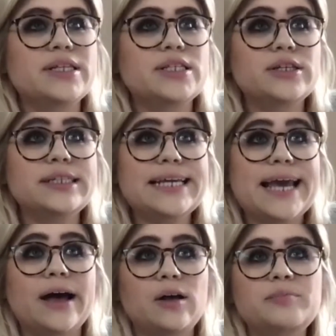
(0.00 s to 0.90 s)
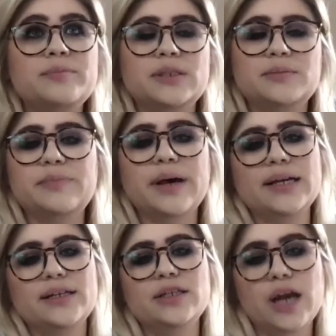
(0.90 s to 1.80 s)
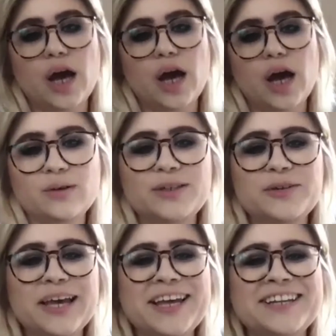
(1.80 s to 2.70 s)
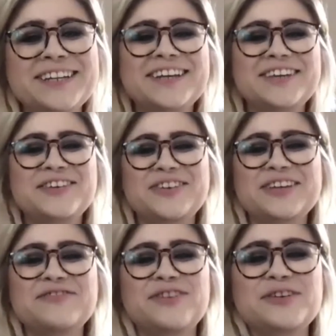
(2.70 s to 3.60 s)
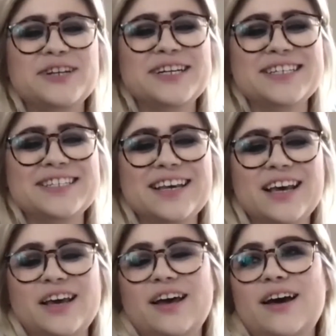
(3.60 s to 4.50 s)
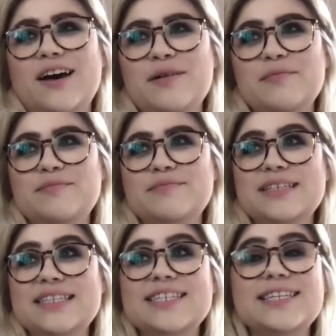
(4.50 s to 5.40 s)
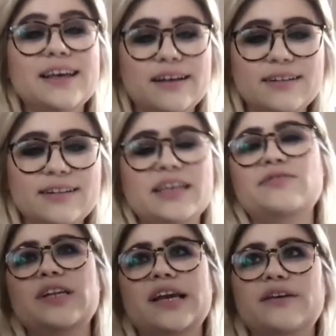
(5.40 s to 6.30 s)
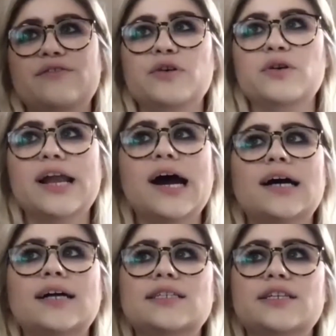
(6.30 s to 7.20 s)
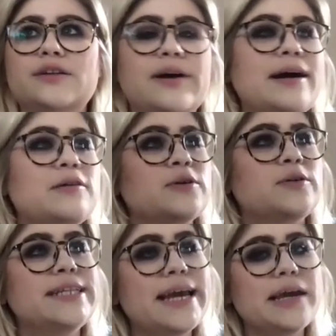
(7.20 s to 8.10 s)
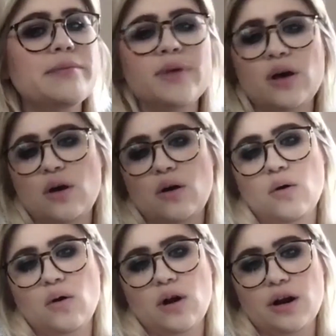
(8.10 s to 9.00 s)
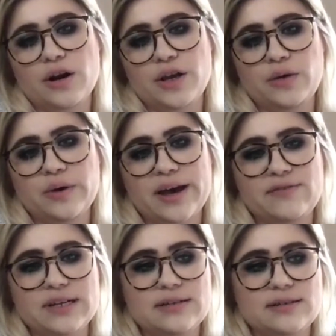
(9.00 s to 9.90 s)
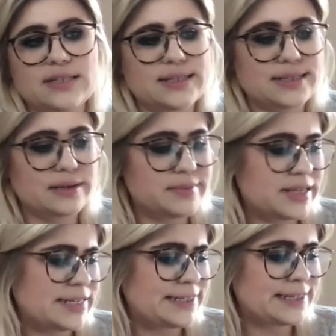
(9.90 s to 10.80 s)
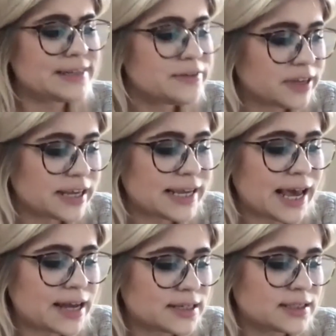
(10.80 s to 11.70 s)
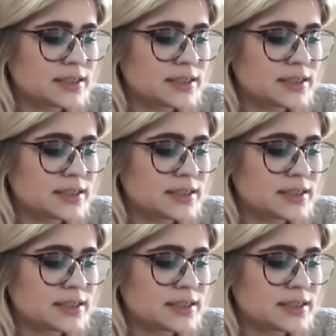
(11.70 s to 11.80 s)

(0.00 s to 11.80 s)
certainly helps, but no, you can fundraise still, even if you're not, a household name or you haven't done something significant yet.